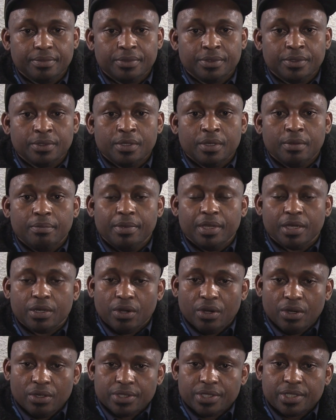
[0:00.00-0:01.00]

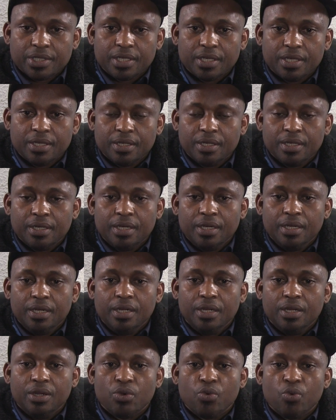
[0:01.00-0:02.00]
because
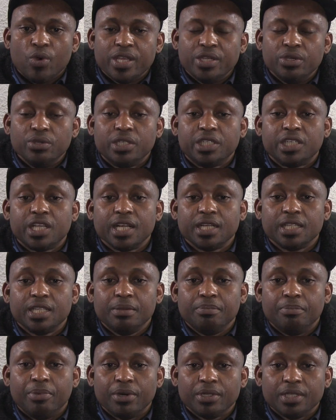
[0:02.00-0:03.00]
when you check the
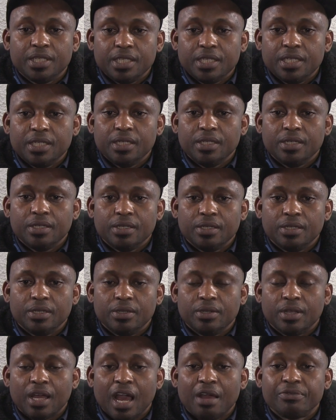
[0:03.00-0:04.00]
body,
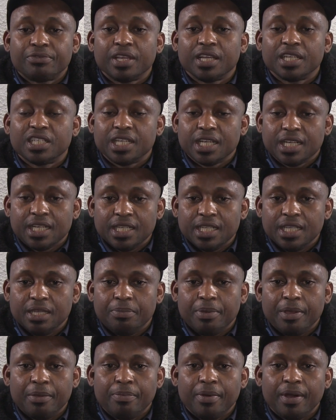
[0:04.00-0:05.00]
after checking the
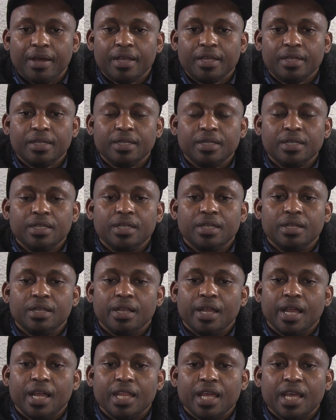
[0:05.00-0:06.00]
paper,
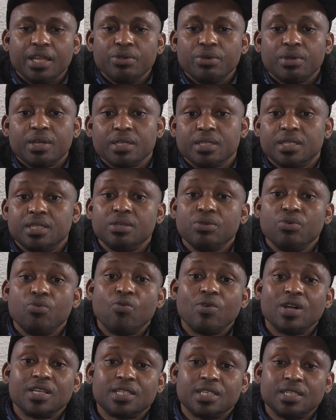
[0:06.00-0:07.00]
either you can see
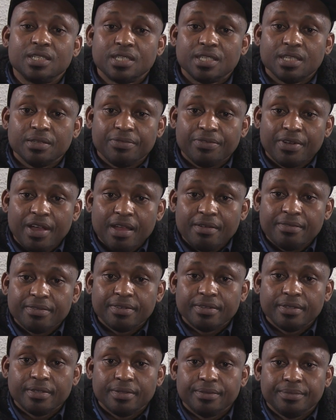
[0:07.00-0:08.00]
165
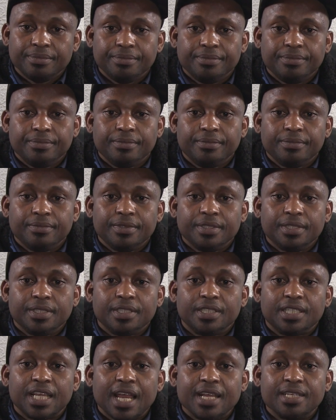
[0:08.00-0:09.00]

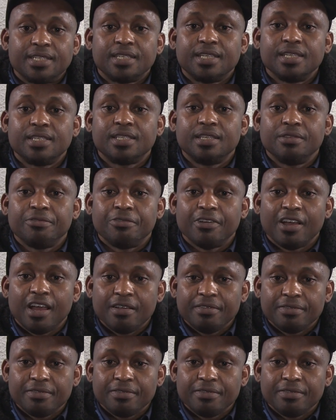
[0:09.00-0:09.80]
times 65